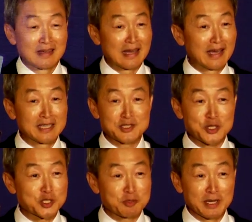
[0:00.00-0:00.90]
And
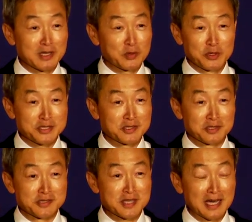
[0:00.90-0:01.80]
just by
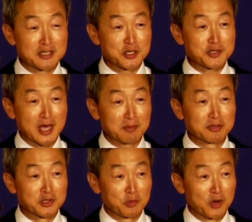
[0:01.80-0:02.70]
coincidence, I just
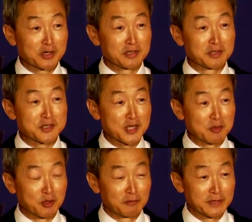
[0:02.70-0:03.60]
happened to walk in the
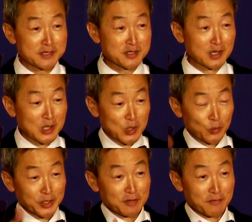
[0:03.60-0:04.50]
same office
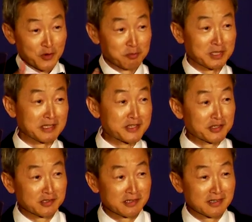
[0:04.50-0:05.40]
with the foreign
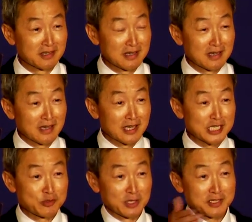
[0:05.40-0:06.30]
minister,
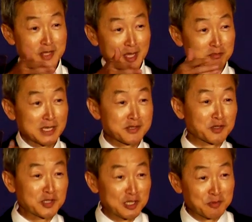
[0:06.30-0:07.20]
as well as
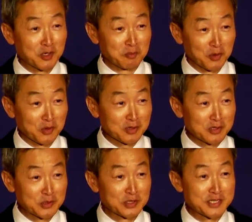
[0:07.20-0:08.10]
Ambassador Kim Young-mo,
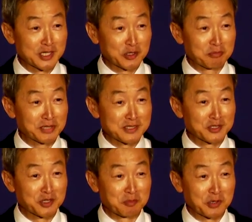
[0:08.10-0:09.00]
who is now the
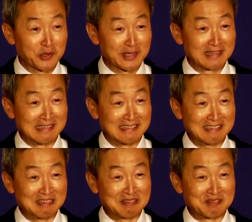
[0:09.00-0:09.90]
president of COICA,
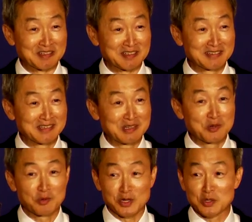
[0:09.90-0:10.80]
right?
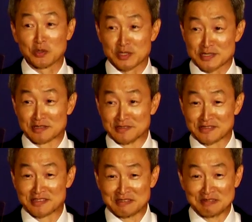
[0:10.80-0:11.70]
What a
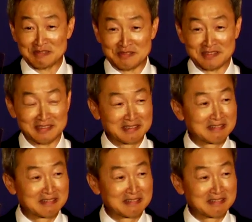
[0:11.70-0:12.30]
coincidence, right?